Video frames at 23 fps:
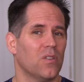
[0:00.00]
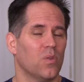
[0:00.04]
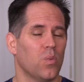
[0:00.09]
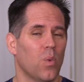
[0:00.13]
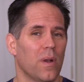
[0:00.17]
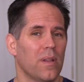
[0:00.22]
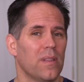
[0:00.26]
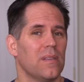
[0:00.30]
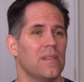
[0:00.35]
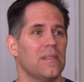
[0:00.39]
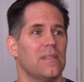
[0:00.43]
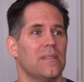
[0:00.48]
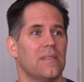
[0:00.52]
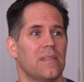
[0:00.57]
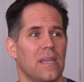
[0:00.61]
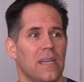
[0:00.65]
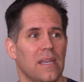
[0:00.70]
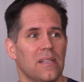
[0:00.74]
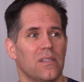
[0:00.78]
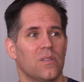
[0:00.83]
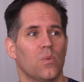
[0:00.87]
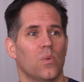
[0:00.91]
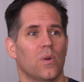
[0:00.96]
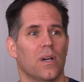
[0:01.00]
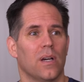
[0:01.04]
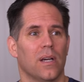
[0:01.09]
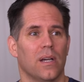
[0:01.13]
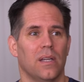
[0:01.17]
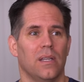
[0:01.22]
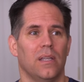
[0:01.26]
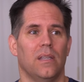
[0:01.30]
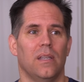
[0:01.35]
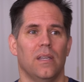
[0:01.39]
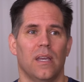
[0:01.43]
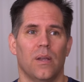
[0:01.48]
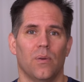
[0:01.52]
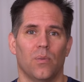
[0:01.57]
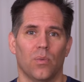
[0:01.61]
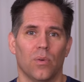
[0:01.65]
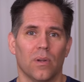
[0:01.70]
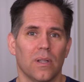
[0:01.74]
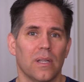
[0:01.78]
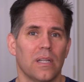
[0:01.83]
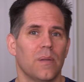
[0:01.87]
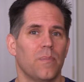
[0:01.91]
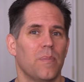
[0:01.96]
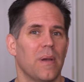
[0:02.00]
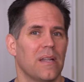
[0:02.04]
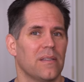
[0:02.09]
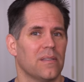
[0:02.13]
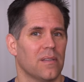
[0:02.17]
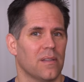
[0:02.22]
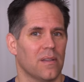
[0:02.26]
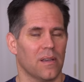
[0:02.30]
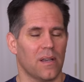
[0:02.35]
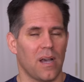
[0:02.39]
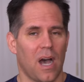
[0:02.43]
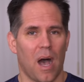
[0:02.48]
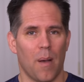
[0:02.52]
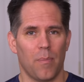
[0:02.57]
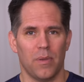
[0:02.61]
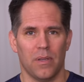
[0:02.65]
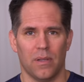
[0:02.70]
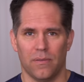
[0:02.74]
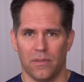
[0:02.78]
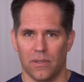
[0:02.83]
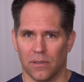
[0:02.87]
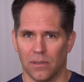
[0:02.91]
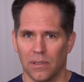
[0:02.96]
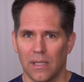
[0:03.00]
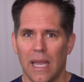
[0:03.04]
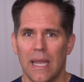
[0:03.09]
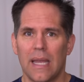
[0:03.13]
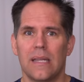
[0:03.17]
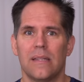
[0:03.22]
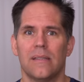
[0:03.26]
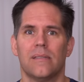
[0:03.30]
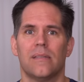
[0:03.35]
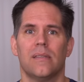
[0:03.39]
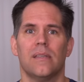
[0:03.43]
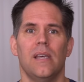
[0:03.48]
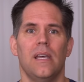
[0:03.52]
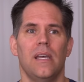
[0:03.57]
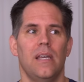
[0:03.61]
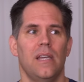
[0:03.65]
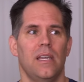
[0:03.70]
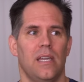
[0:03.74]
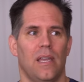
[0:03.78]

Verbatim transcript: It's one of these things where it really depends on the copy of your lens.